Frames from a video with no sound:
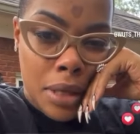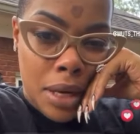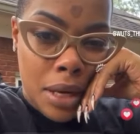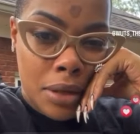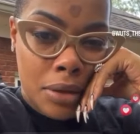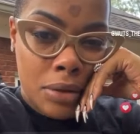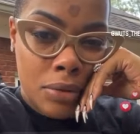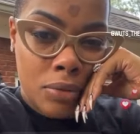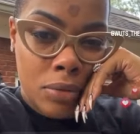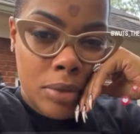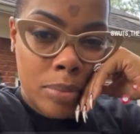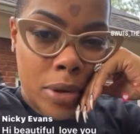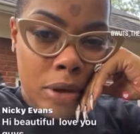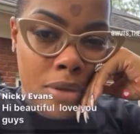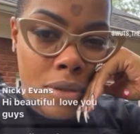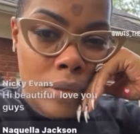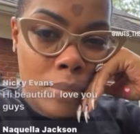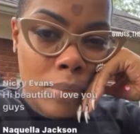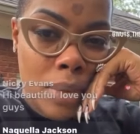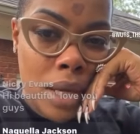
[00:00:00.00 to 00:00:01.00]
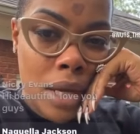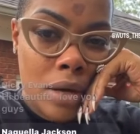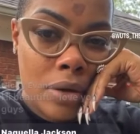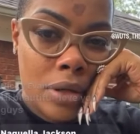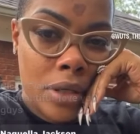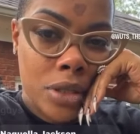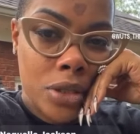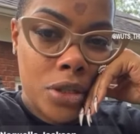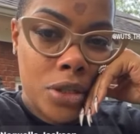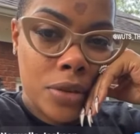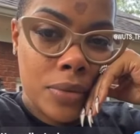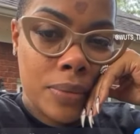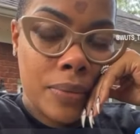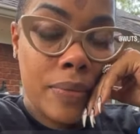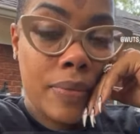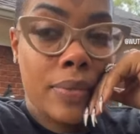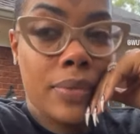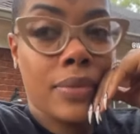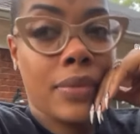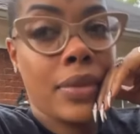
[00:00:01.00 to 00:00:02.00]
How do you rebirth a marriage?
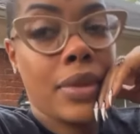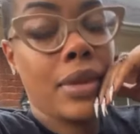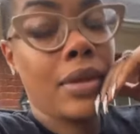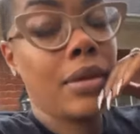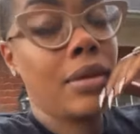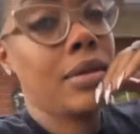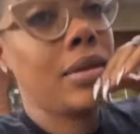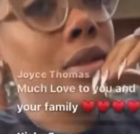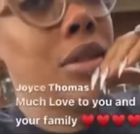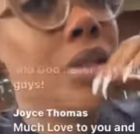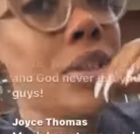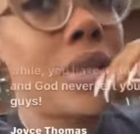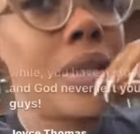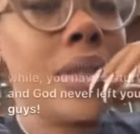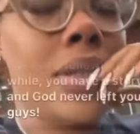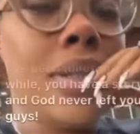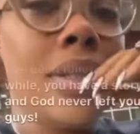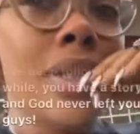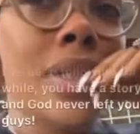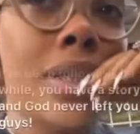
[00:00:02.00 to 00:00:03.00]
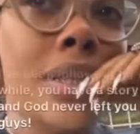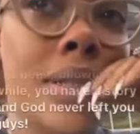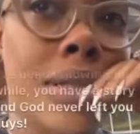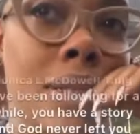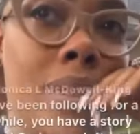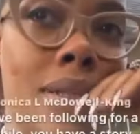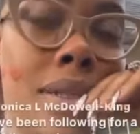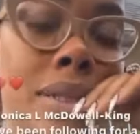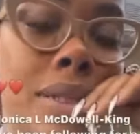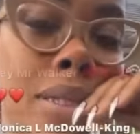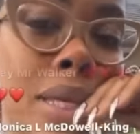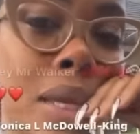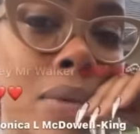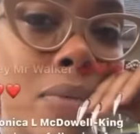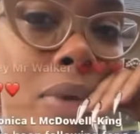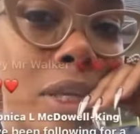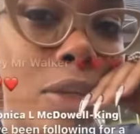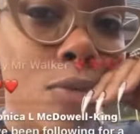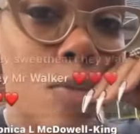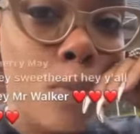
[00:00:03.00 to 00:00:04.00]
Shh. Same
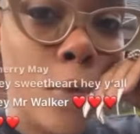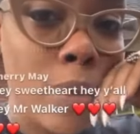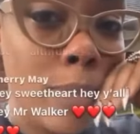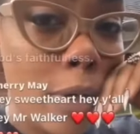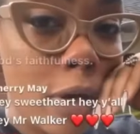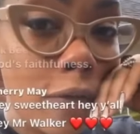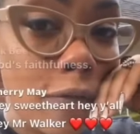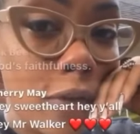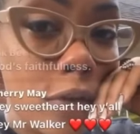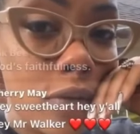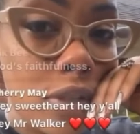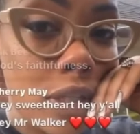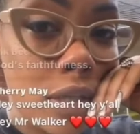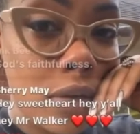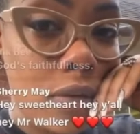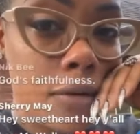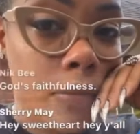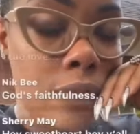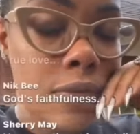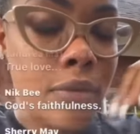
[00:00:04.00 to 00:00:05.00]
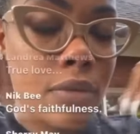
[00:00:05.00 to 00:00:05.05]
way you rebirth yourself.